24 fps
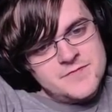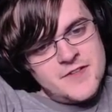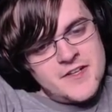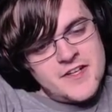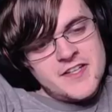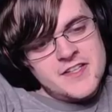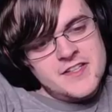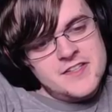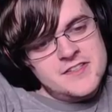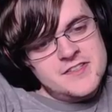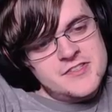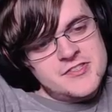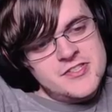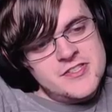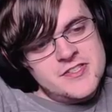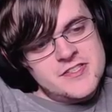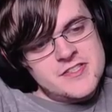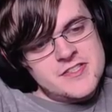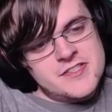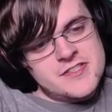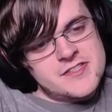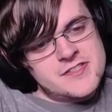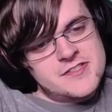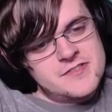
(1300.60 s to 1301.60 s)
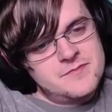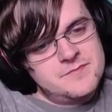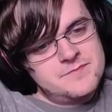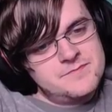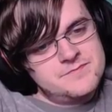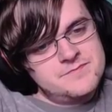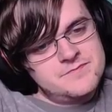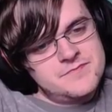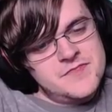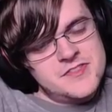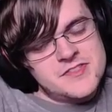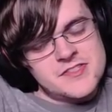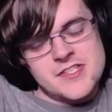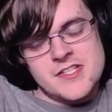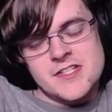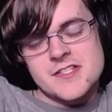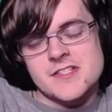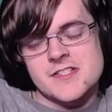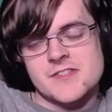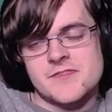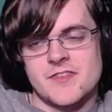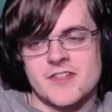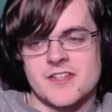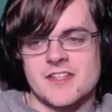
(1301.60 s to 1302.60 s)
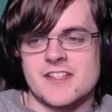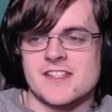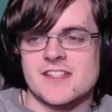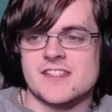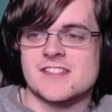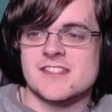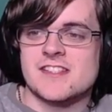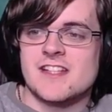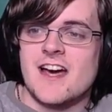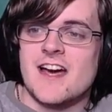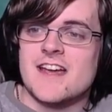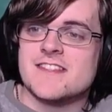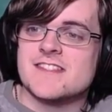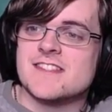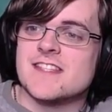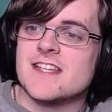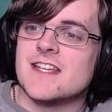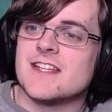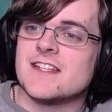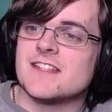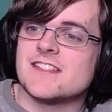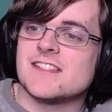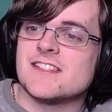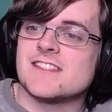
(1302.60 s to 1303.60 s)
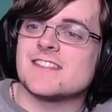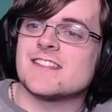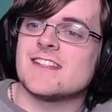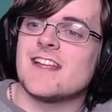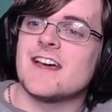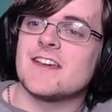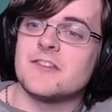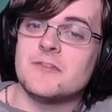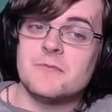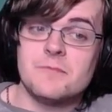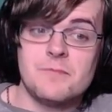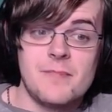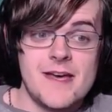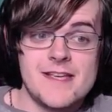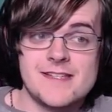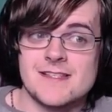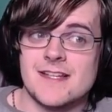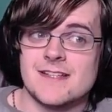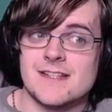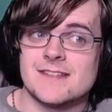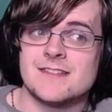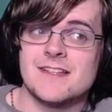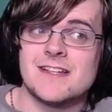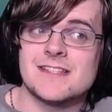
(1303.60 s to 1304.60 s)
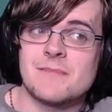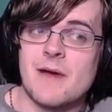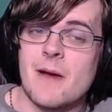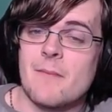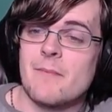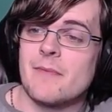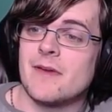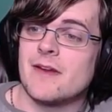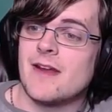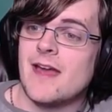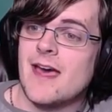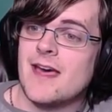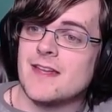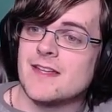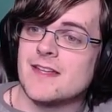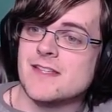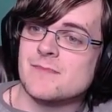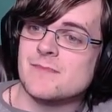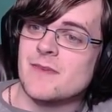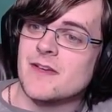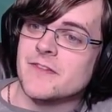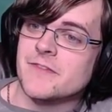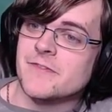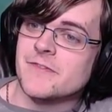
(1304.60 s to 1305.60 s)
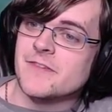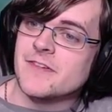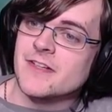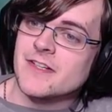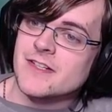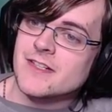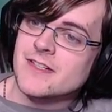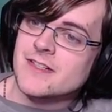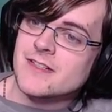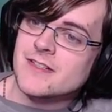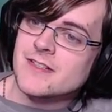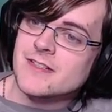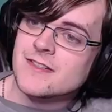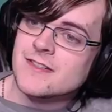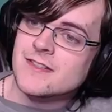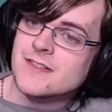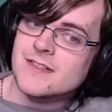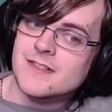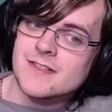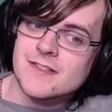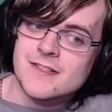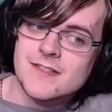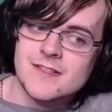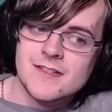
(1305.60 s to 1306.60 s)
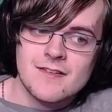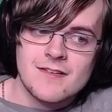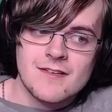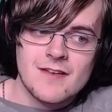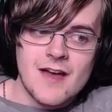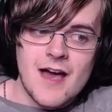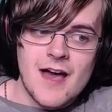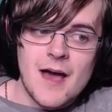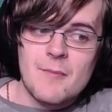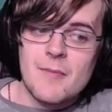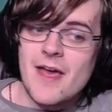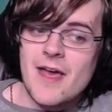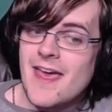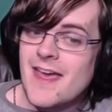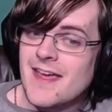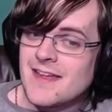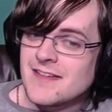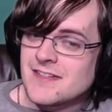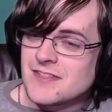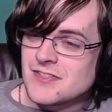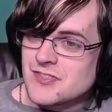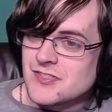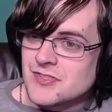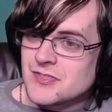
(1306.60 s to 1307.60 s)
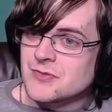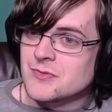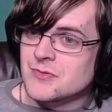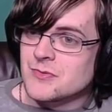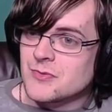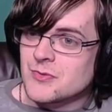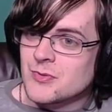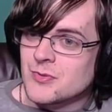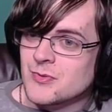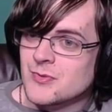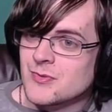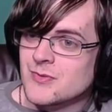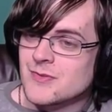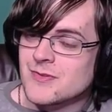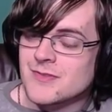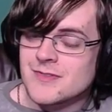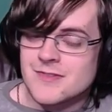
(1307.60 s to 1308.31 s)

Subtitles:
Fucking, she just fucking slides in, she's like, you best not touch my bananas, motherfucker. I'ma end you.